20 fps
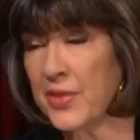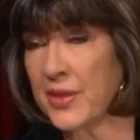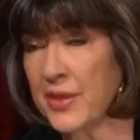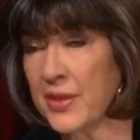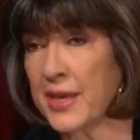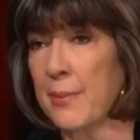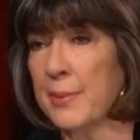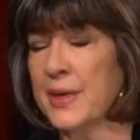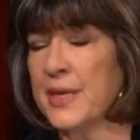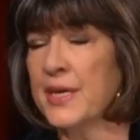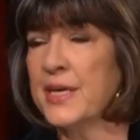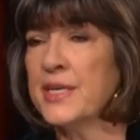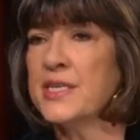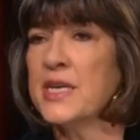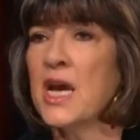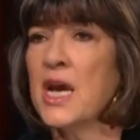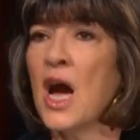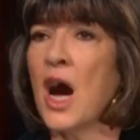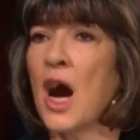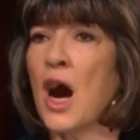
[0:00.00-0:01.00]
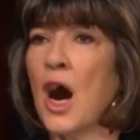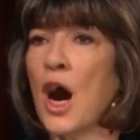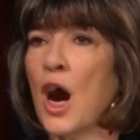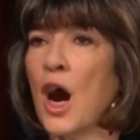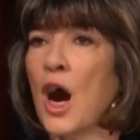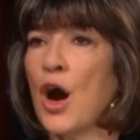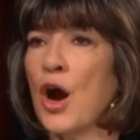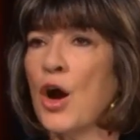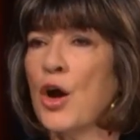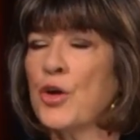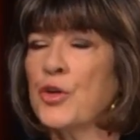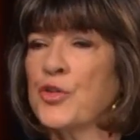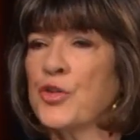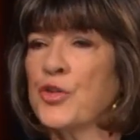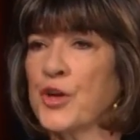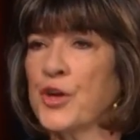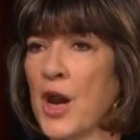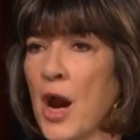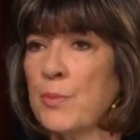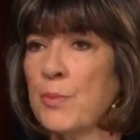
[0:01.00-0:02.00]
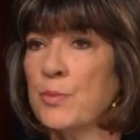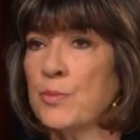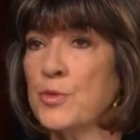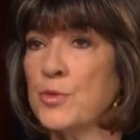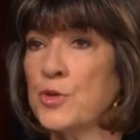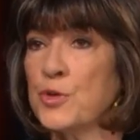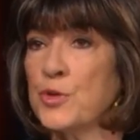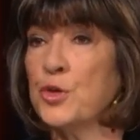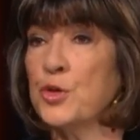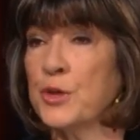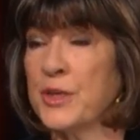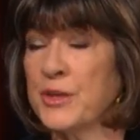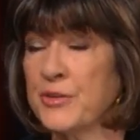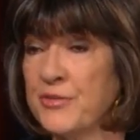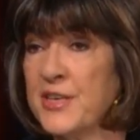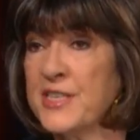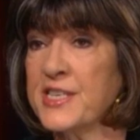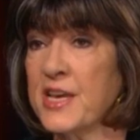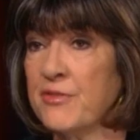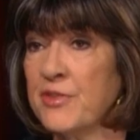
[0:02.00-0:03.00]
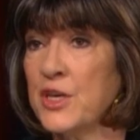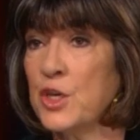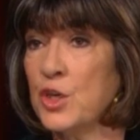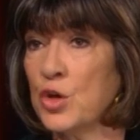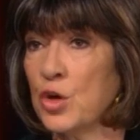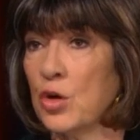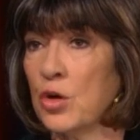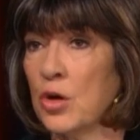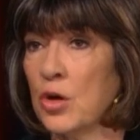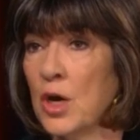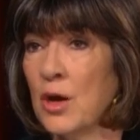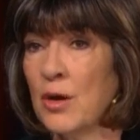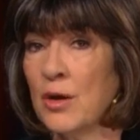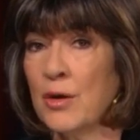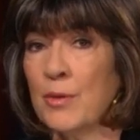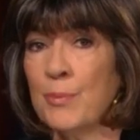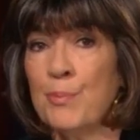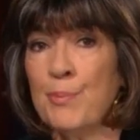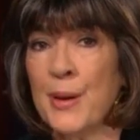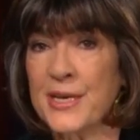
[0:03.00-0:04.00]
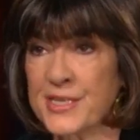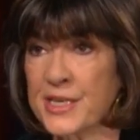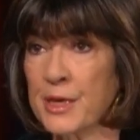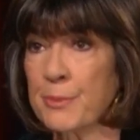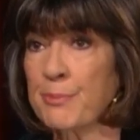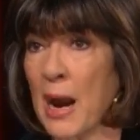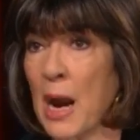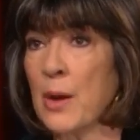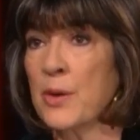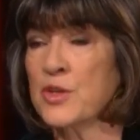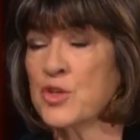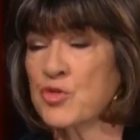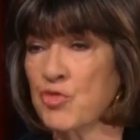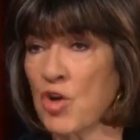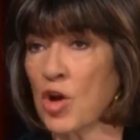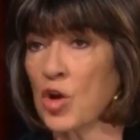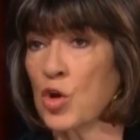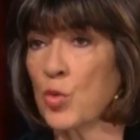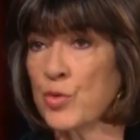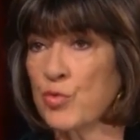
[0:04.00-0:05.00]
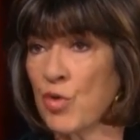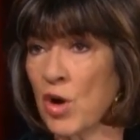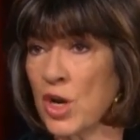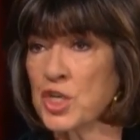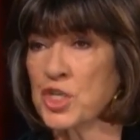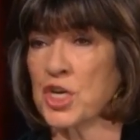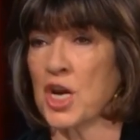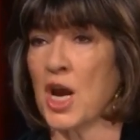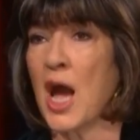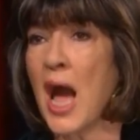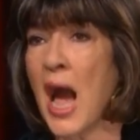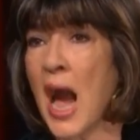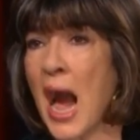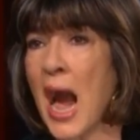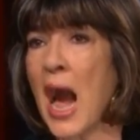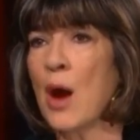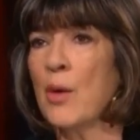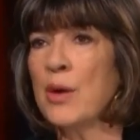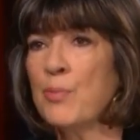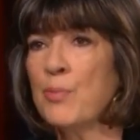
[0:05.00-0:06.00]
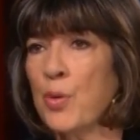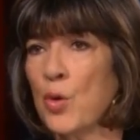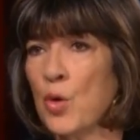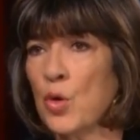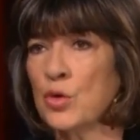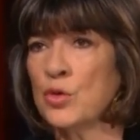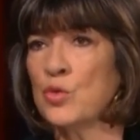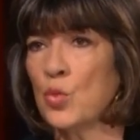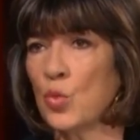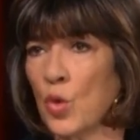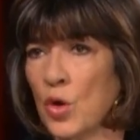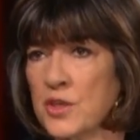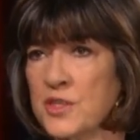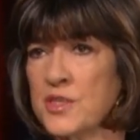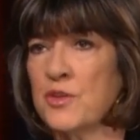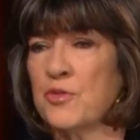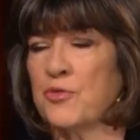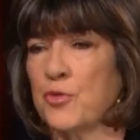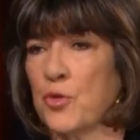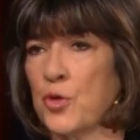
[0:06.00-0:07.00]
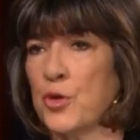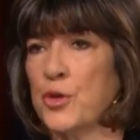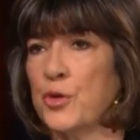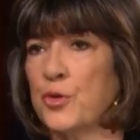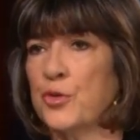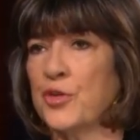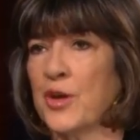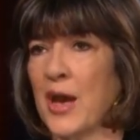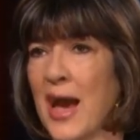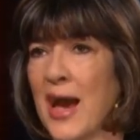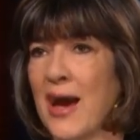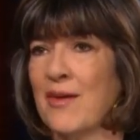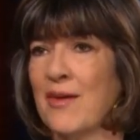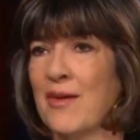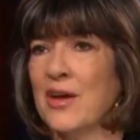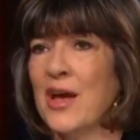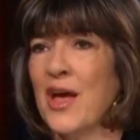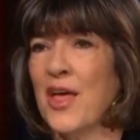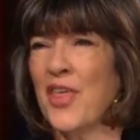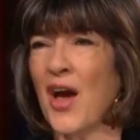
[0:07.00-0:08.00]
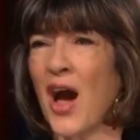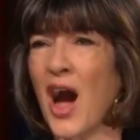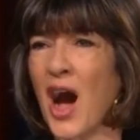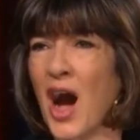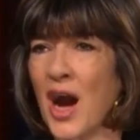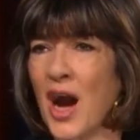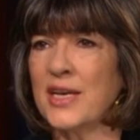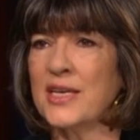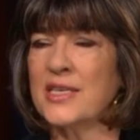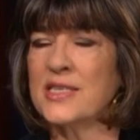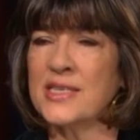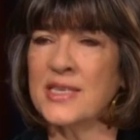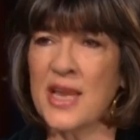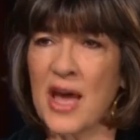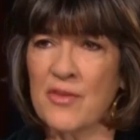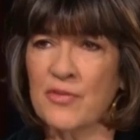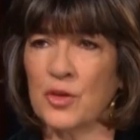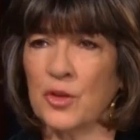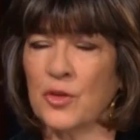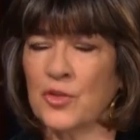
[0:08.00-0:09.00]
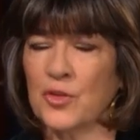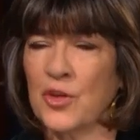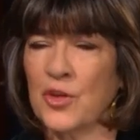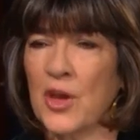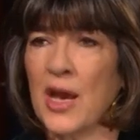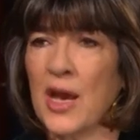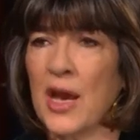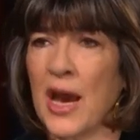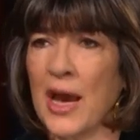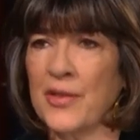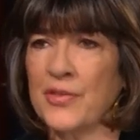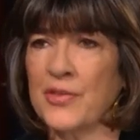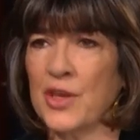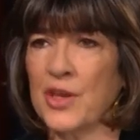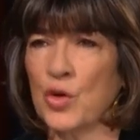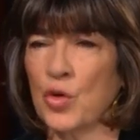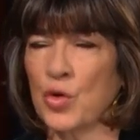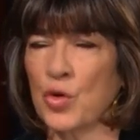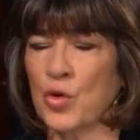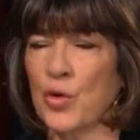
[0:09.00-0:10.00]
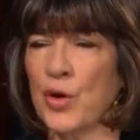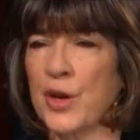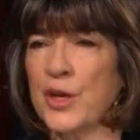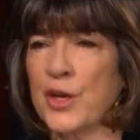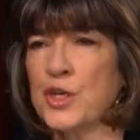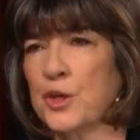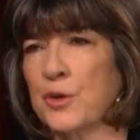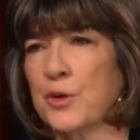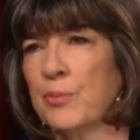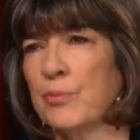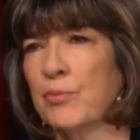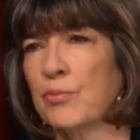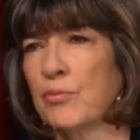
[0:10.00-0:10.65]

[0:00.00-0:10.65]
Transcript: the cabinet, to come to you vis-a-vis your basic power struggle with Russia? How important was it for you to have the highest levels at the inauguration?